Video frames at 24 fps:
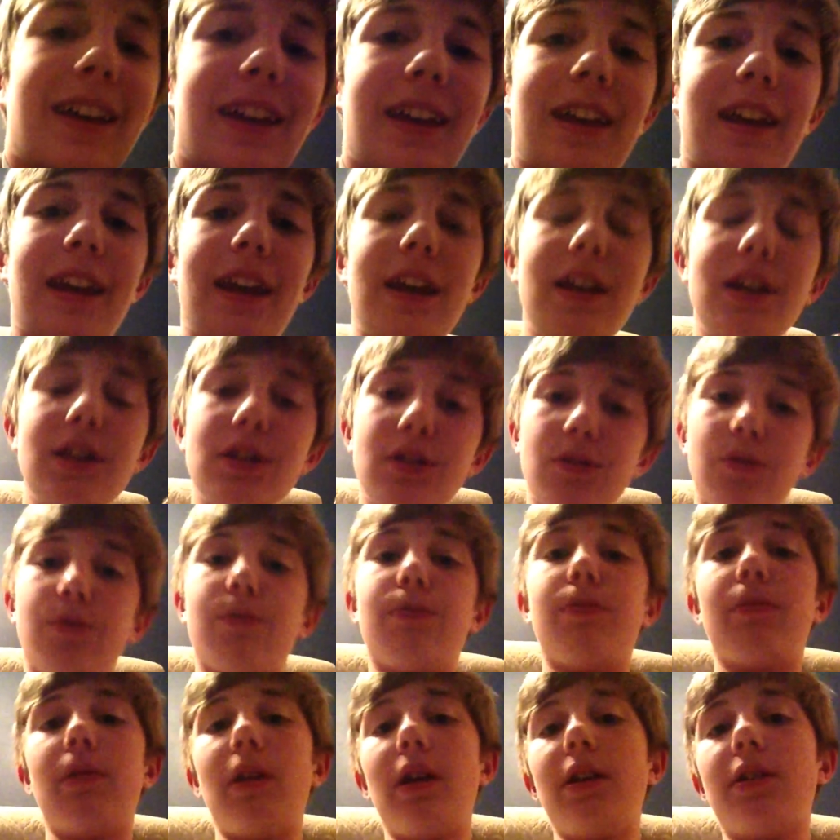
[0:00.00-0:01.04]

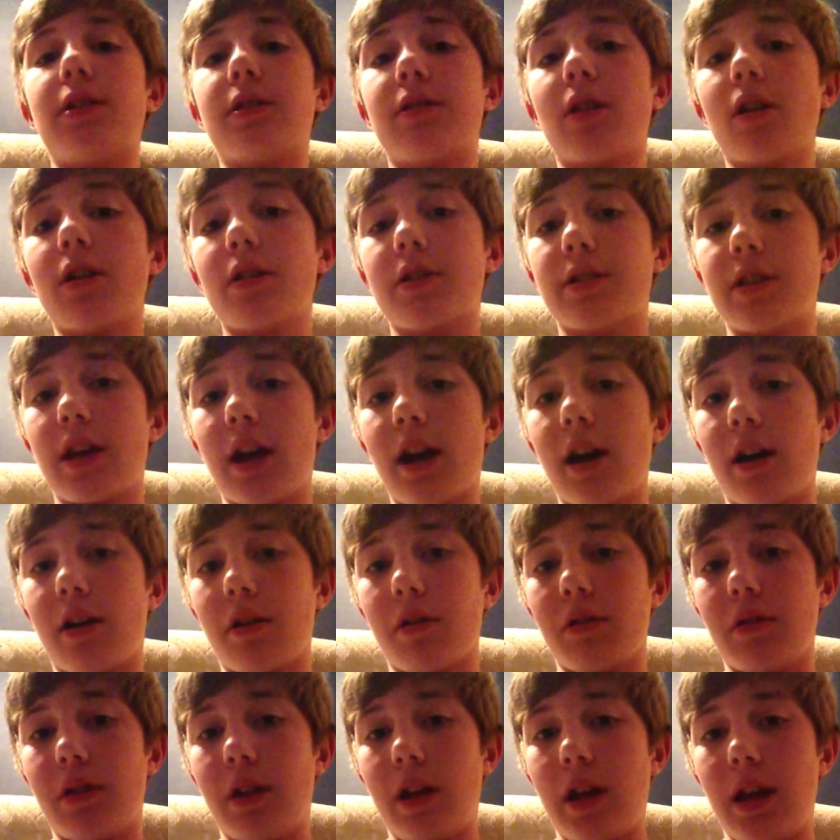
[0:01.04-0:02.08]
It starts
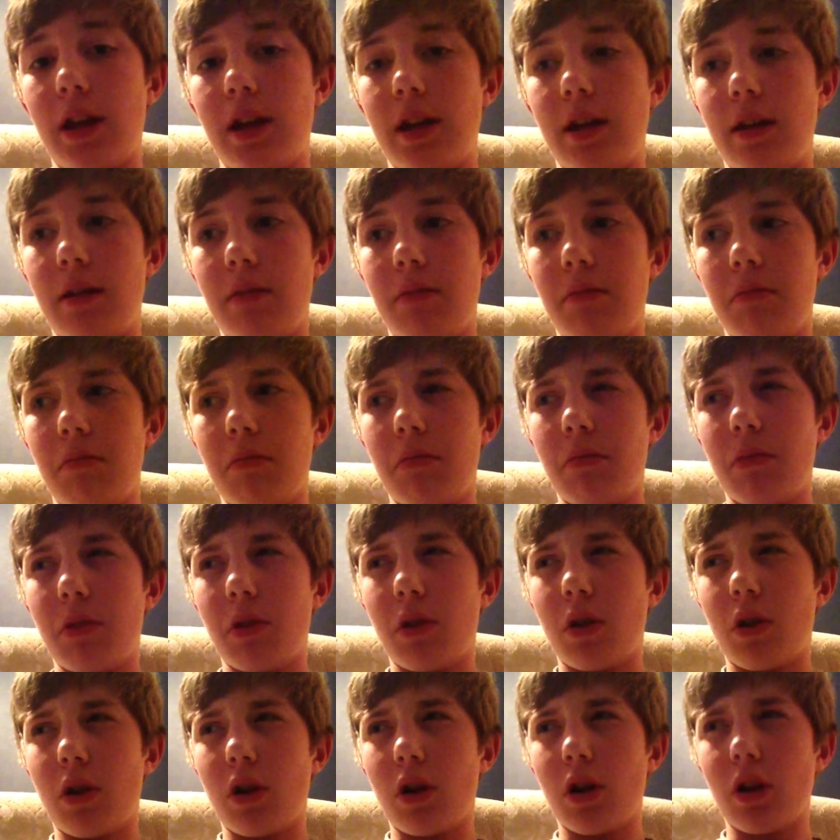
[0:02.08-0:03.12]
out in,
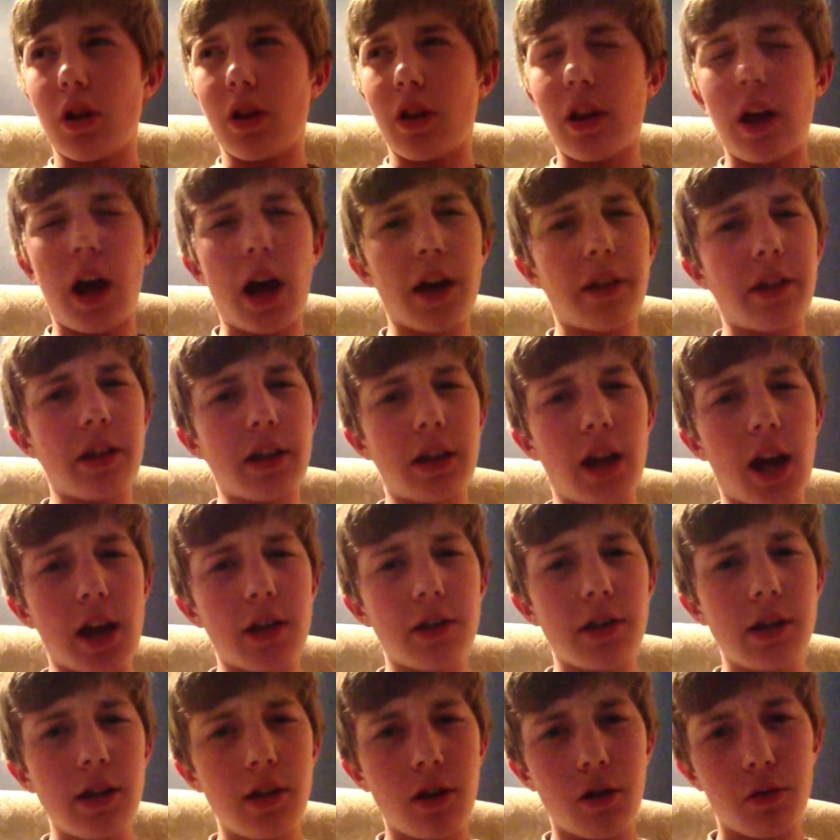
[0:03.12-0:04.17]
I think,
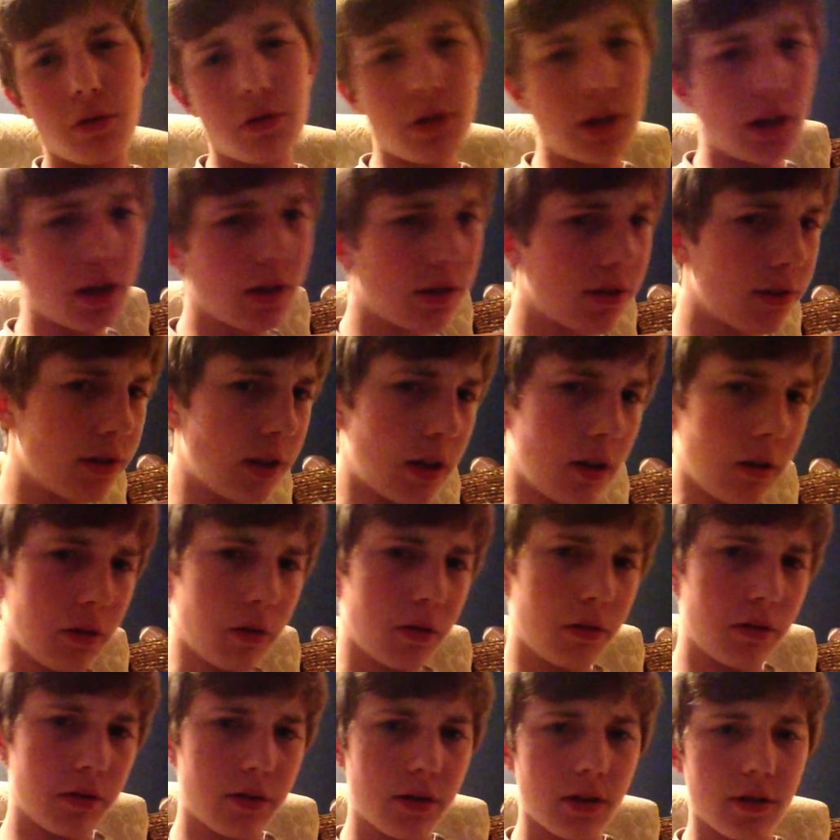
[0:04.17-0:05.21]
1906
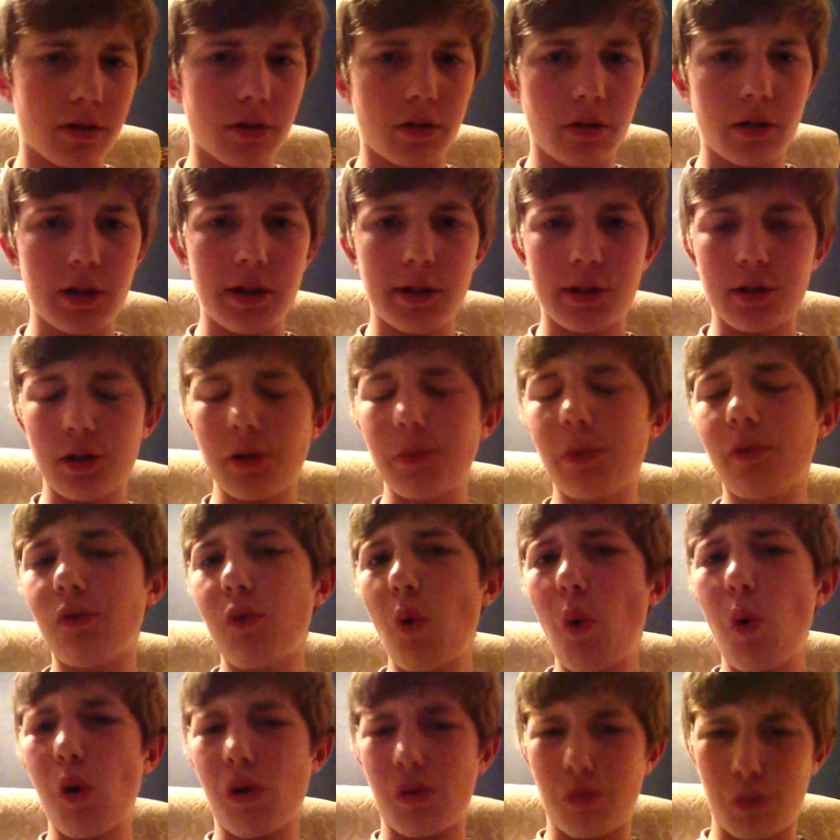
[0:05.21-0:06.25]
Sicily, so
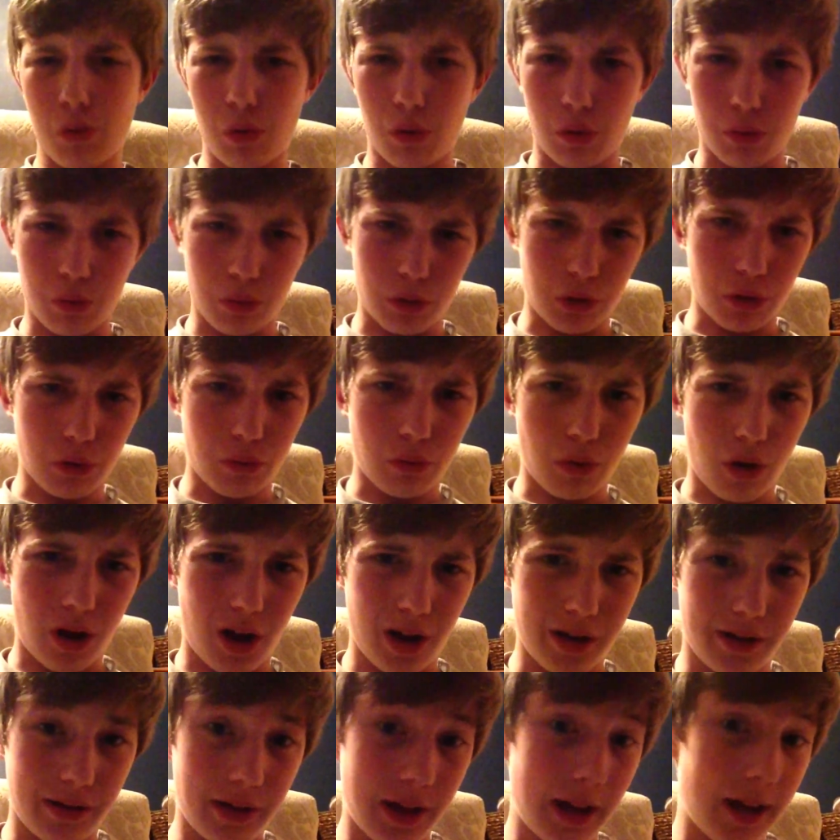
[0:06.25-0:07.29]
before World War
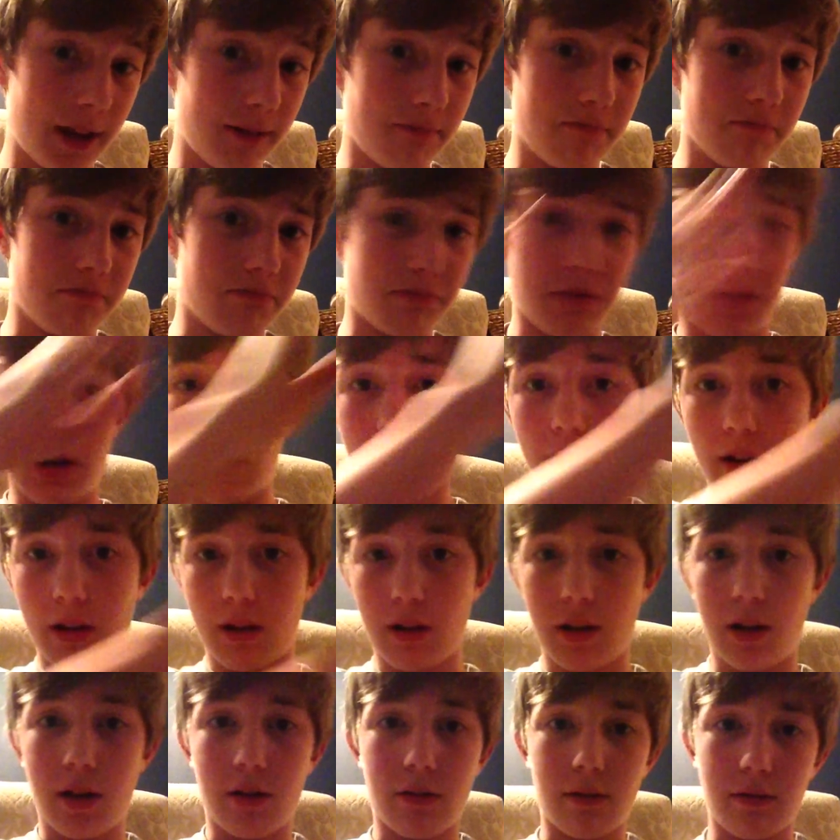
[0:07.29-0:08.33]
One. They got
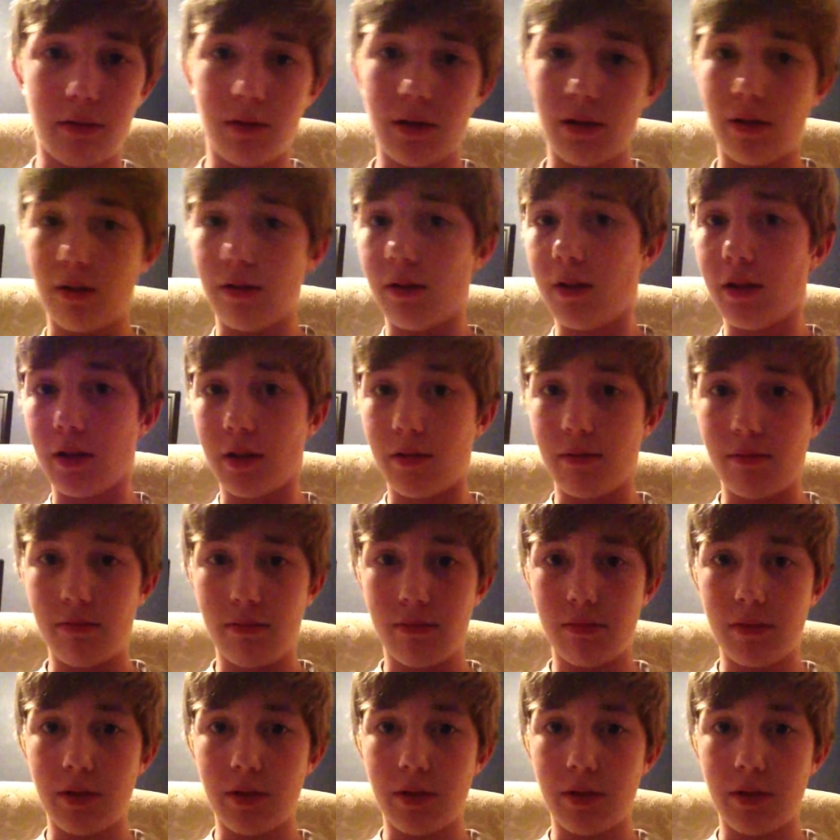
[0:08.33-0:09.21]
out of there.